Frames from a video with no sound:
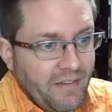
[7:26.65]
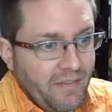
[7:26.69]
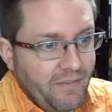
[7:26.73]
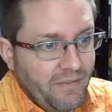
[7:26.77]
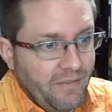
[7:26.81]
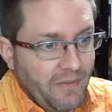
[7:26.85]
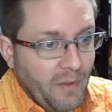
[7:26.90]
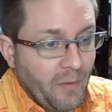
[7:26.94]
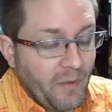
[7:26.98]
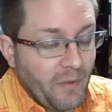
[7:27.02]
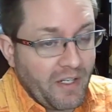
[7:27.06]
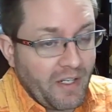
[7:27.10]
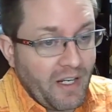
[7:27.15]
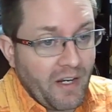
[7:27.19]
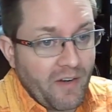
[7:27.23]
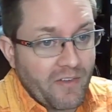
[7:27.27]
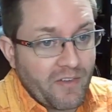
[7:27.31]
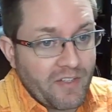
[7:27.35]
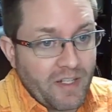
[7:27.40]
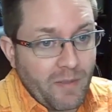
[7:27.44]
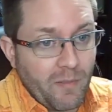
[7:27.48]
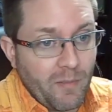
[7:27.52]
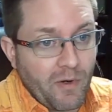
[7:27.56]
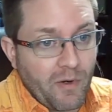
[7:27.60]
no one cares
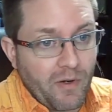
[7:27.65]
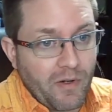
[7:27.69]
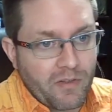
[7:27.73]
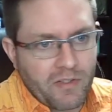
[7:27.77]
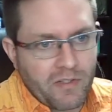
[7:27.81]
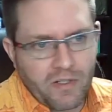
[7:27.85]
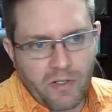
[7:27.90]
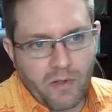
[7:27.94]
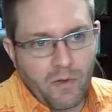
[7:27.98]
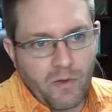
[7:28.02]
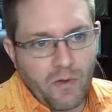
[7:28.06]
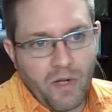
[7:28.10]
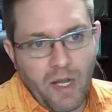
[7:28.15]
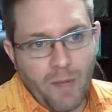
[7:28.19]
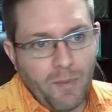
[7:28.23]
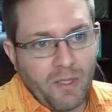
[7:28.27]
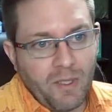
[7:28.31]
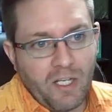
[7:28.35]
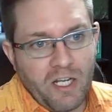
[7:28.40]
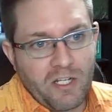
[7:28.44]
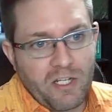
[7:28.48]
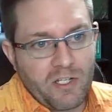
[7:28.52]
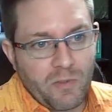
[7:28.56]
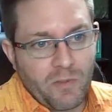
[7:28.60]
anymore. It's going to go to
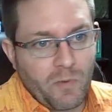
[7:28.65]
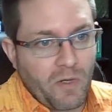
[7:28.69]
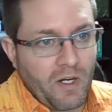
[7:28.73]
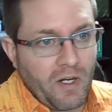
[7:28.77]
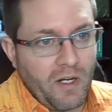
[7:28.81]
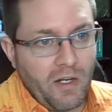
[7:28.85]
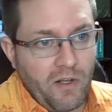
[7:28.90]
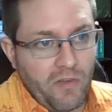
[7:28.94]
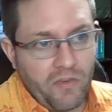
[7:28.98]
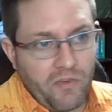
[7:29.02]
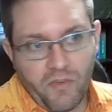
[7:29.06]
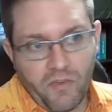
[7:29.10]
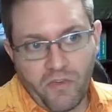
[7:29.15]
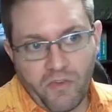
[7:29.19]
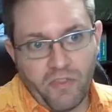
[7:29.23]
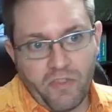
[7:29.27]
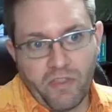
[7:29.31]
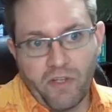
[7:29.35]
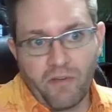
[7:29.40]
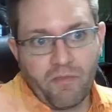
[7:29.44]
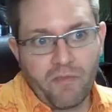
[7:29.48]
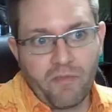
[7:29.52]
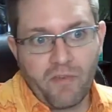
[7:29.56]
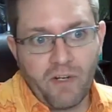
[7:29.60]
obligations warehouse and sit
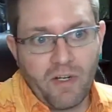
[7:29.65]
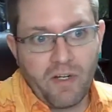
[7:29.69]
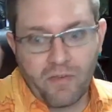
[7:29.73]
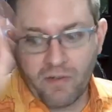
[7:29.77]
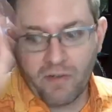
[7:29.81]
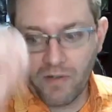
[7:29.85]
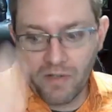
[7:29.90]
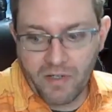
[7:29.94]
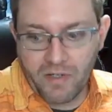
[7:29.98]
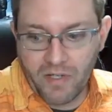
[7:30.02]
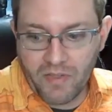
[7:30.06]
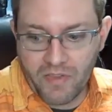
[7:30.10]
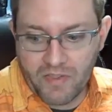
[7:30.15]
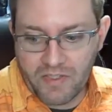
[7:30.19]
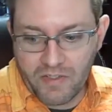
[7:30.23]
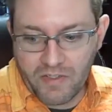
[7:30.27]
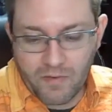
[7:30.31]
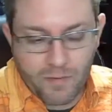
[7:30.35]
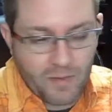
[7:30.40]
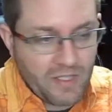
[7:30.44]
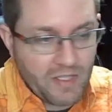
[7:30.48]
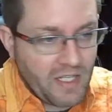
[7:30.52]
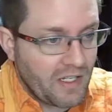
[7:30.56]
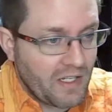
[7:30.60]
there forever, and nothing's
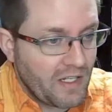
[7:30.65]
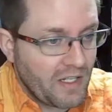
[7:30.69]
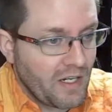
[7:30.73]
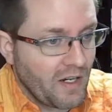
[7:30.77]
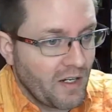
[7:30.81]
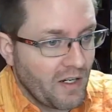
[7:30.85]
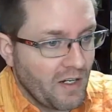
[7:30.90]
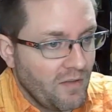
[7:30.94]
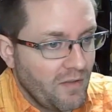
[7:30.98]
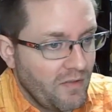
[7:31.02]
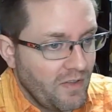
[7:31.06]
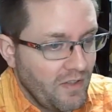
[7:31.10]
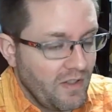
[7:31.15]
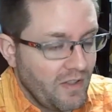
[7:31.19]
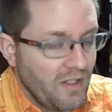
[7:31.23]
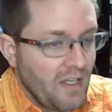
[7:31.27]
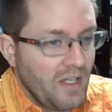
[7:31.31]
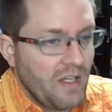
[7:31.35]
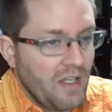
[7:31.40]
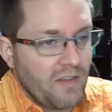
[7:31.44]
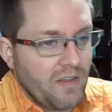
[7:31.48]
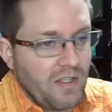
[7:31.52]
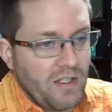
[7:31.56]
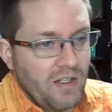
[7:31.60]
ever going to be taken care of. And
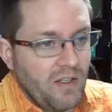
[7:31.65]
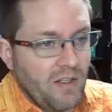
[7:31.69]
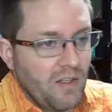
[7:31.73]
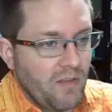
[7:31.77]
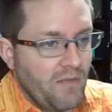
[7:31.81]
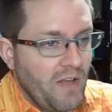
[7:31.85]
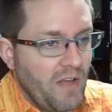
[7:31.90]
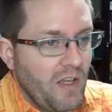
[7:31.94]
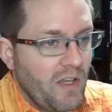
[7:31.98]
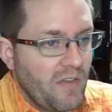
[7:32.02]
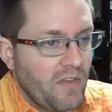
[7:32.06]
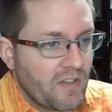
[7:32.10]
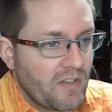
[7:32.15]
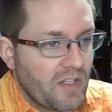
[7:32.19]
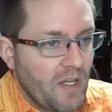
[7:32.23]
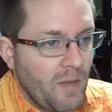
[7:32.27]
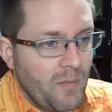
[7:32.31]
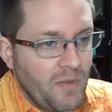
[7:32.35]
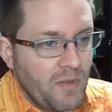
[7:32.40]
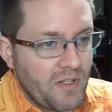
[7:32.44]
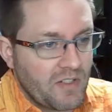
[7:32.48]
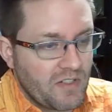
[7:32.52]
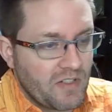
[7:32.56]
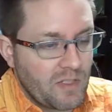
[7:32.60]
you know the value of this
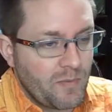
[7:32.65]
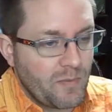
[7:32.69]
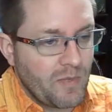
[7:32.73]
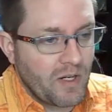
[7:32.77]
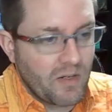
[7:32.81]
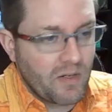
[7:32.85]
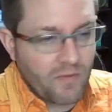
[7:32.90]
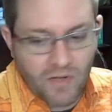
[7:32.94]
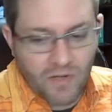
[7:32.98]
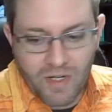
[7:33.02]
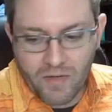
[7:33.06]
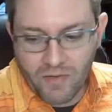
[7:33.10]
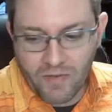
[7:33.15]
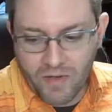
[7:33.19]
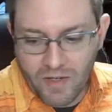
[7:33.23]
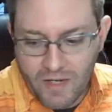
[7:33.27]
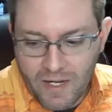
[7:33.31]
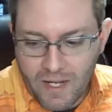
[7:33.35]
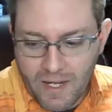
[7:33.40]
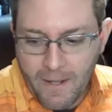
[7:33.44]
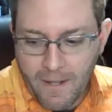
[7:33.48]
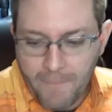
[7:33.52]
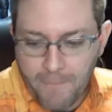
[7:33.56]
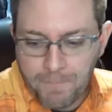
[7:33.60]
company has disappeared forever
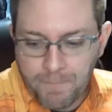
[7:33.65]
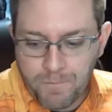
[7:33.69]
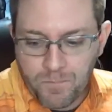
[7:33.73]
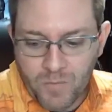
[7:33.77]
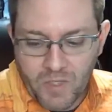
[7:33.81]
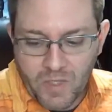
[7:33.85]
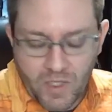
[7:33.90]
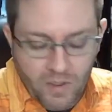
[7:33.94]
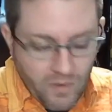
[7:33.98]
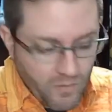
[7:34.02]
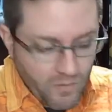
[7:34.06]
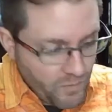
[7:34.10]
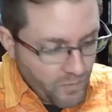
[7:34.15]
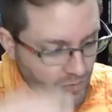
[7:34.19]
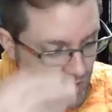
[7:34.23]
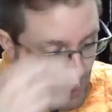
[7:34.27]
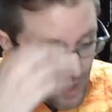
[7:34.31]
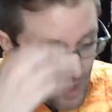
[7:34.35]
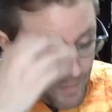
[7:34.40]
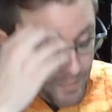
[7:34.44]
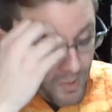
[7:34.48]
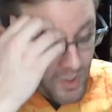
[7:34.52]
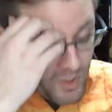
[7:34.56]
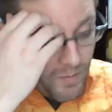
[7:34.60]
you know,
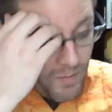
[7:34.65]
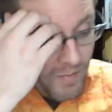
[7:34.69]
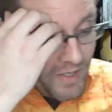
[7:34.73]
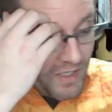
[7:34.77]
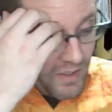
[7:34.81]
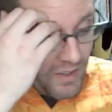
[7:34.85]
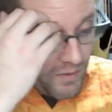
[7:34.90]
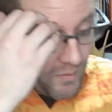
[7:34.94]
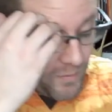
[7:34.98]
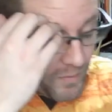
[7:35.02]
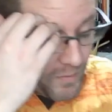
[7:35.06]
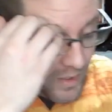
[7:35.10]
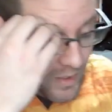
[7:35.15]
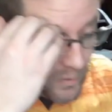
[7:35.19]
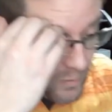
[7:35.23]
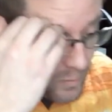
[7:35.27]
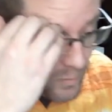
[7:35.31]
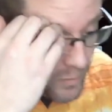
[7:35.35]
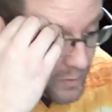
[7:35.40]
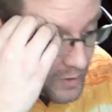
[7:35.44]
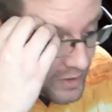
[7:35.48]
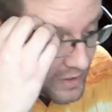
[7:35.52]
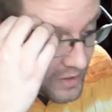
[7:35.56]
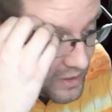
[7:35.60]
John Brda made it made a
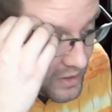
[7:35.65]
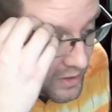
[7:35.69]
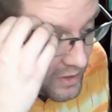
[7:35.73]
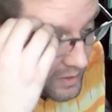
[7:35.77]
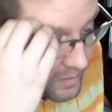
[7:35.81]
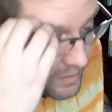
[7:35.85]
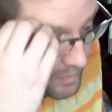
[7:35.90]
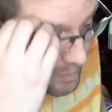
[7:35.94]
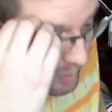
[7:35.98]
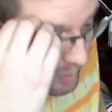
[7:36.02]
really good